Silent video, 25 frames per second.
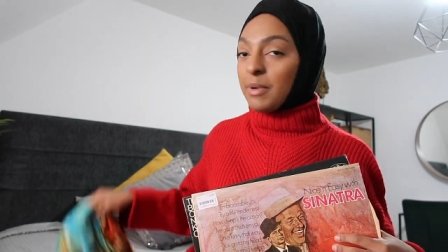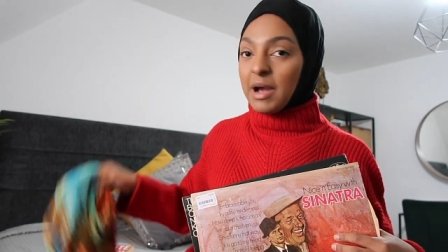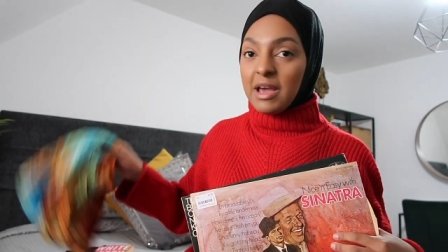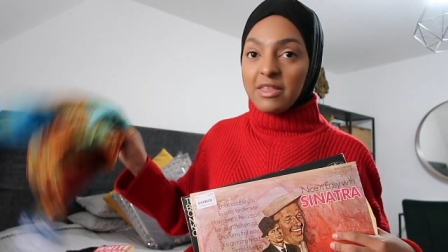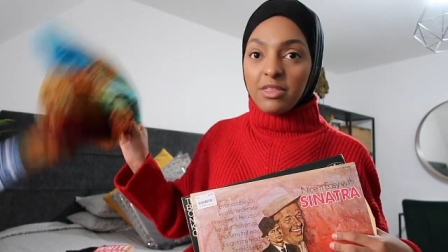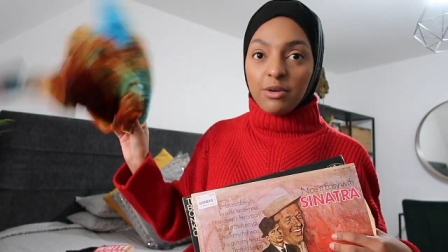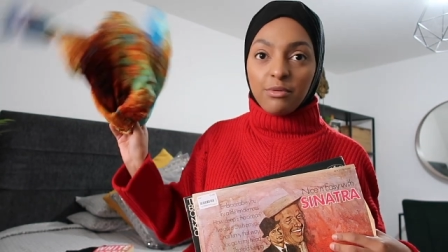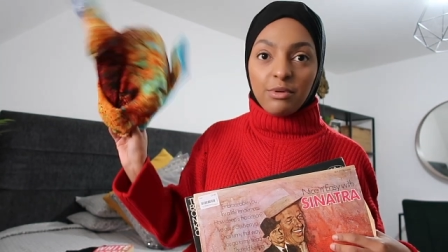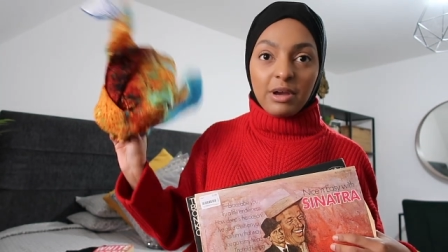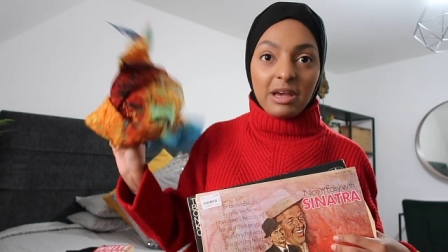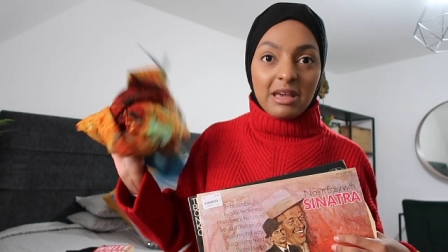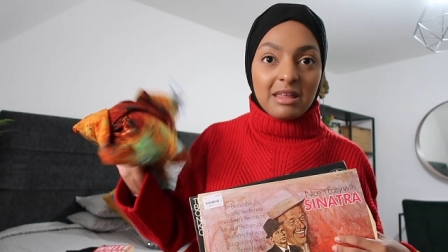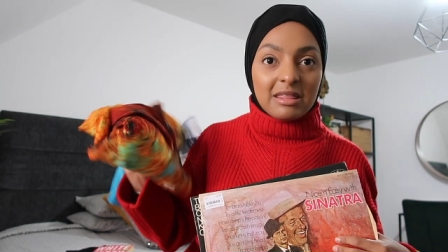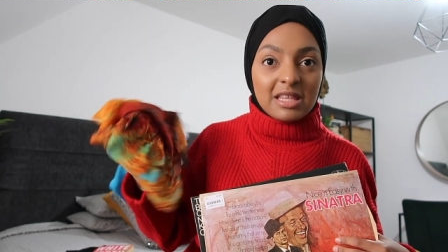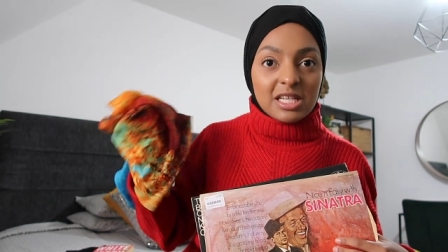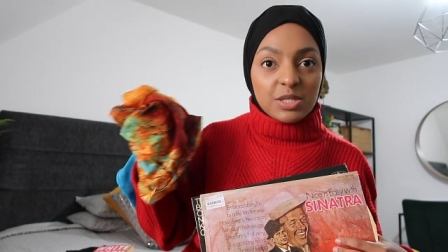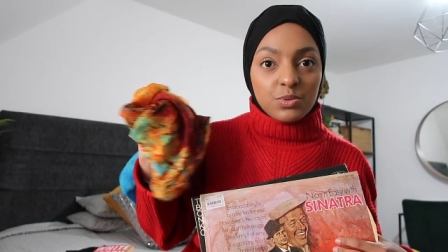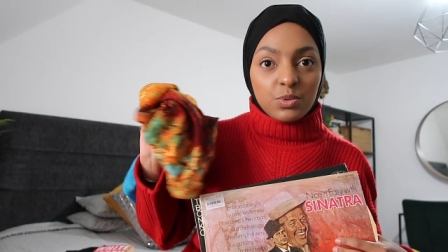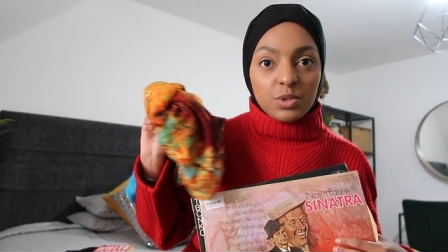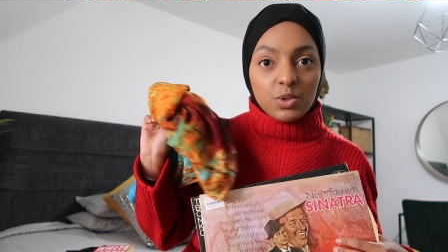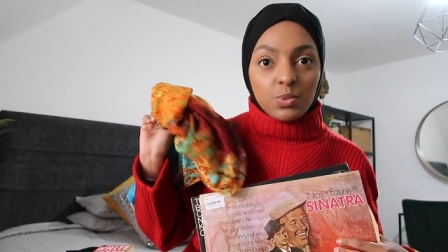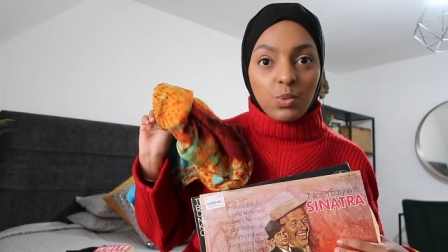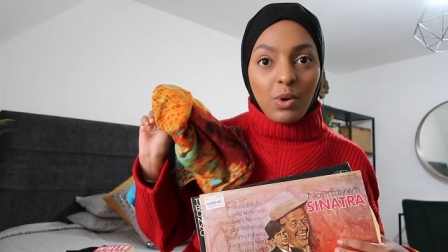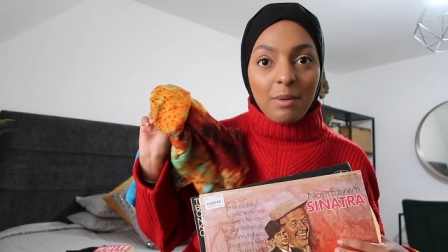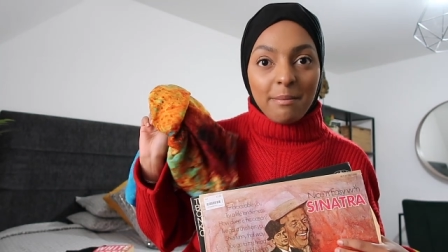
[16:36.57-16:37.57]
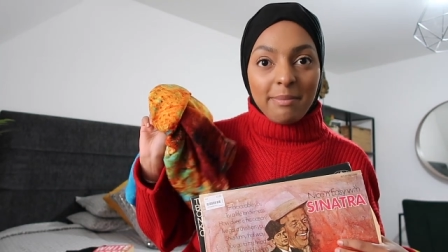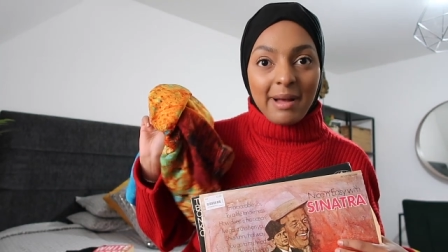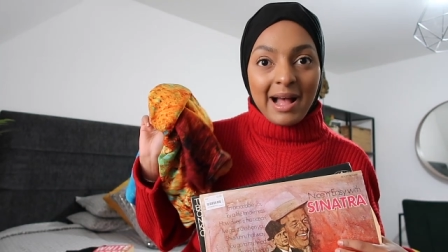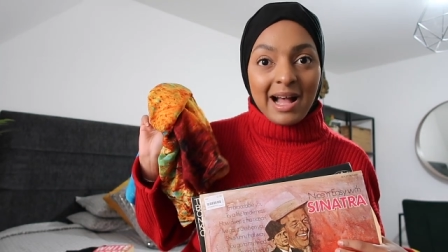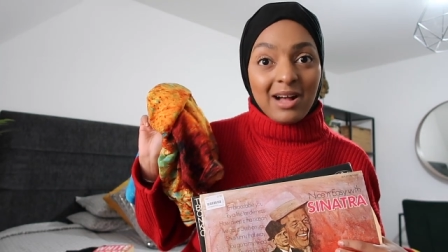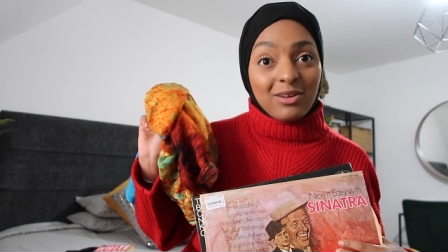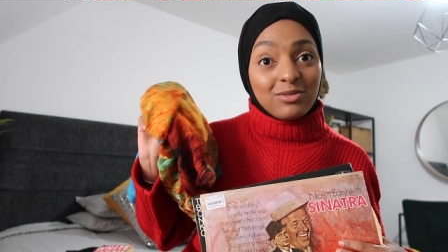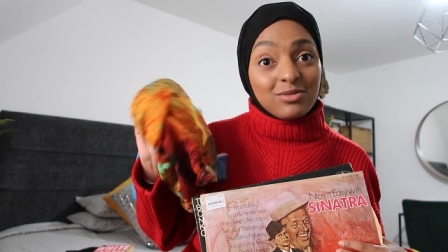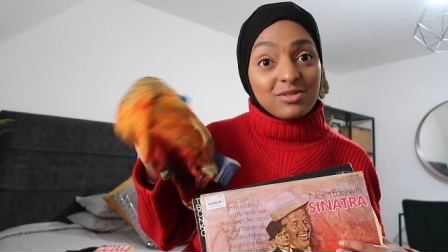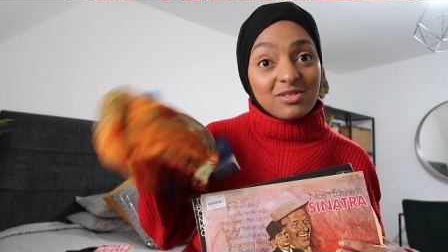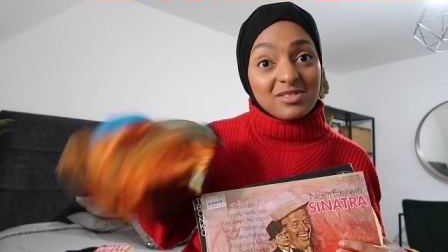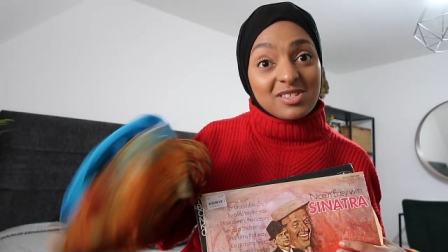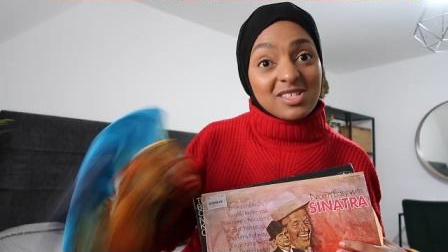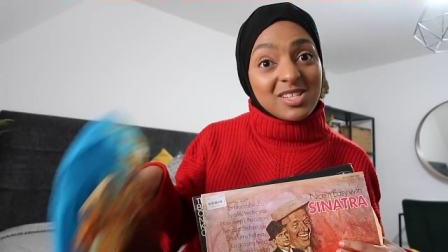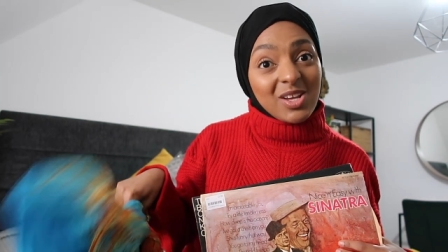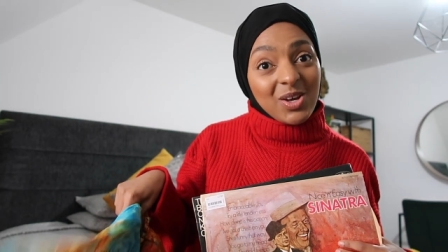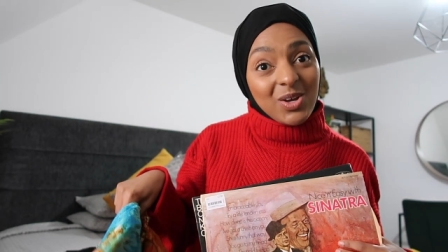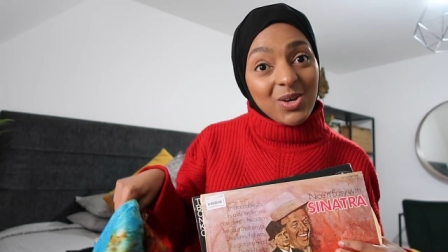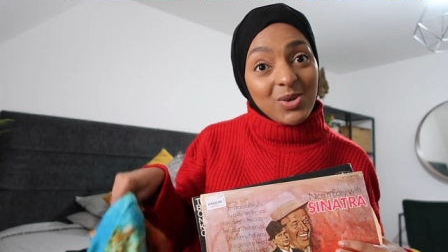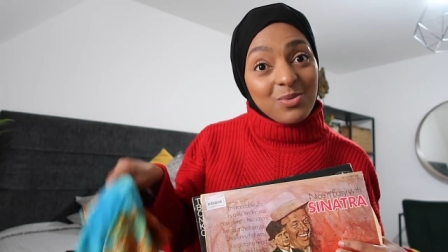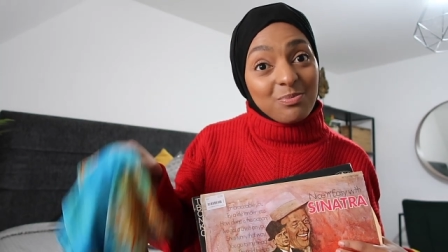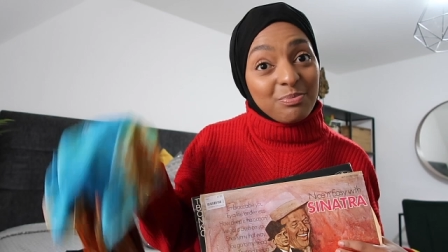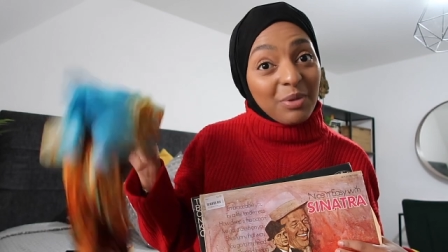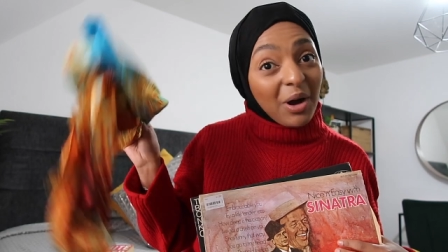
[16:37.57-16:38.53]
by the way, this was one pound, so